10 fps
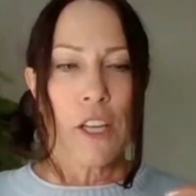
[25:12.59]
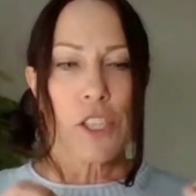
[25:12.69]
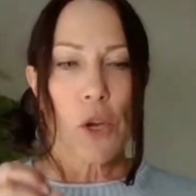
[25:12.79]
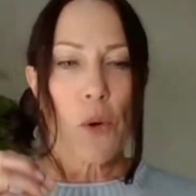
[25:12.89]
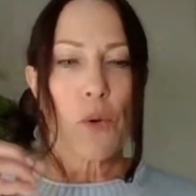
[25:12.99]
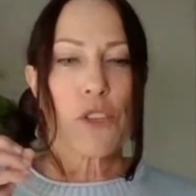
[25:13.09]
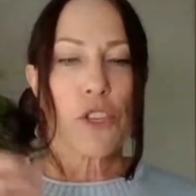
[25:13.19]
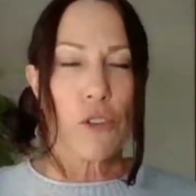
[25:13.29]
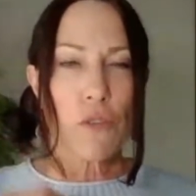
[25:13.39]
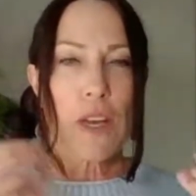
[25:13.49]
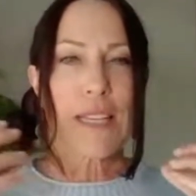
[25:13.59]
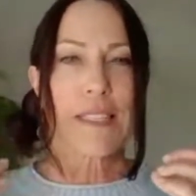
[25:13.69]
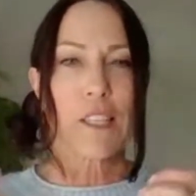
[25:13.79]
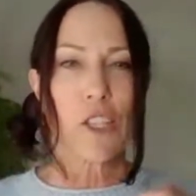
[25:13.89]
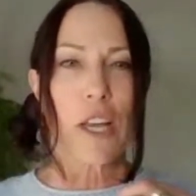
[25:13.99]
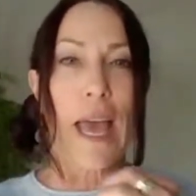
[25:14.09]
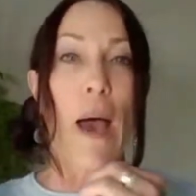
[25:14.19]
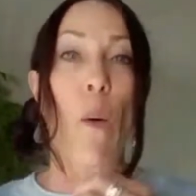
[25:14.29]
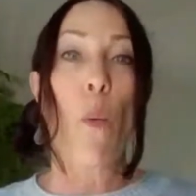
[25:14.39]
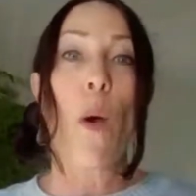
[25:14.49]
So you've got to look
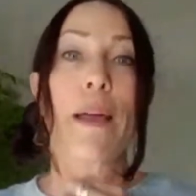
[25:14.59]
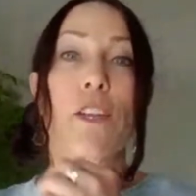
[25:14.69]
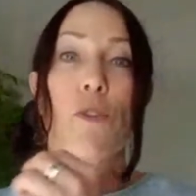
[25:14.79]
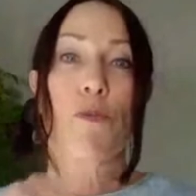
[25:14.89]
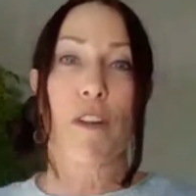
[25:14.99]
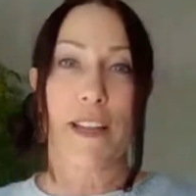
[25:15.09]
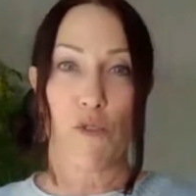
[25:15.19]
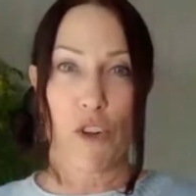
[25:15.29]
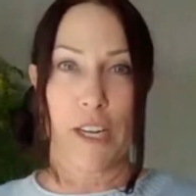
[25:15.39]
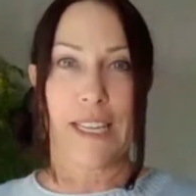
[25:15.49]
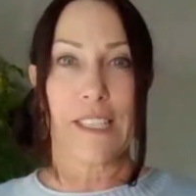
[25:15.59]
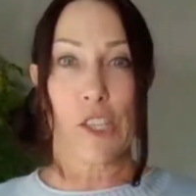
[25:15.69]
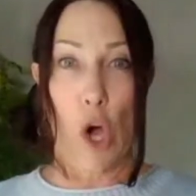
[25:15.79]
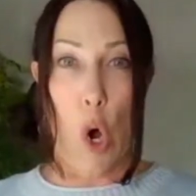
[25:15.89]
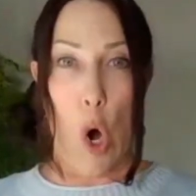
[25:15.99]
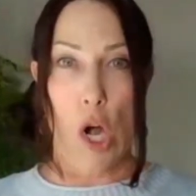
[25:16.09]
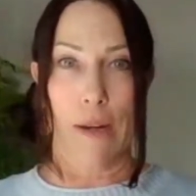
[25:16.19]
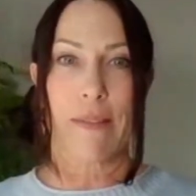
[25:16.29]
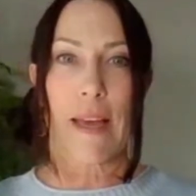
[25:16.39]
at what your priorities are.